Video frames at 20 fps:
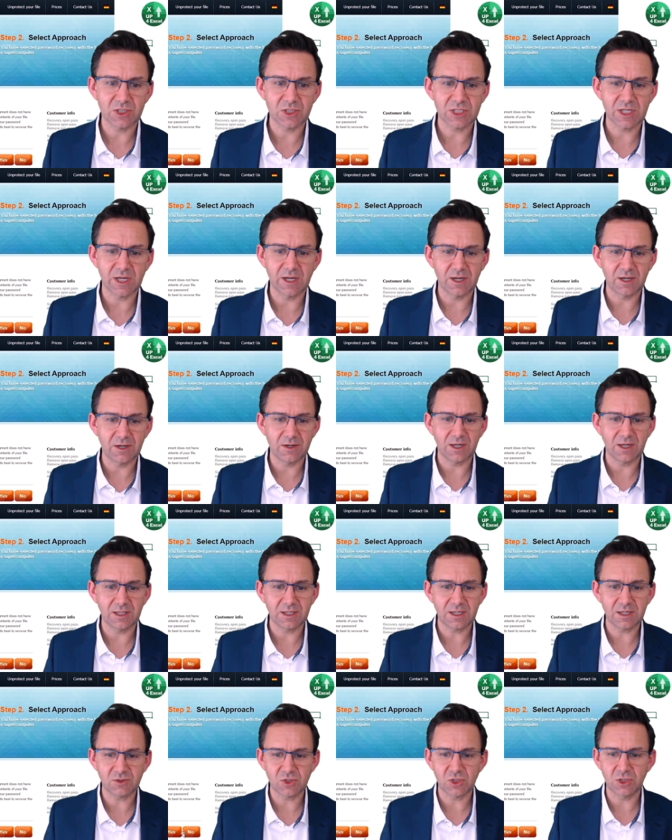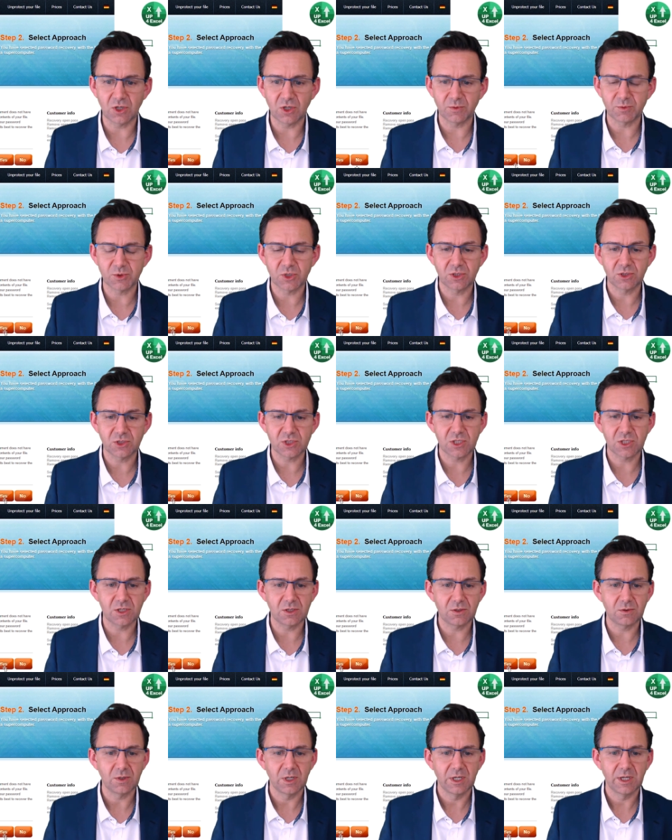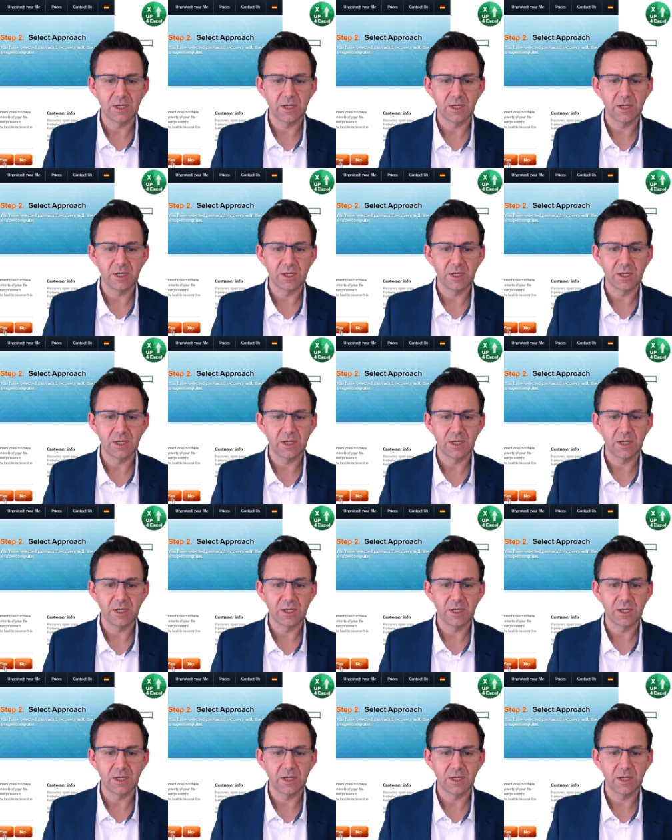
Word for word: So, and it gives you the option to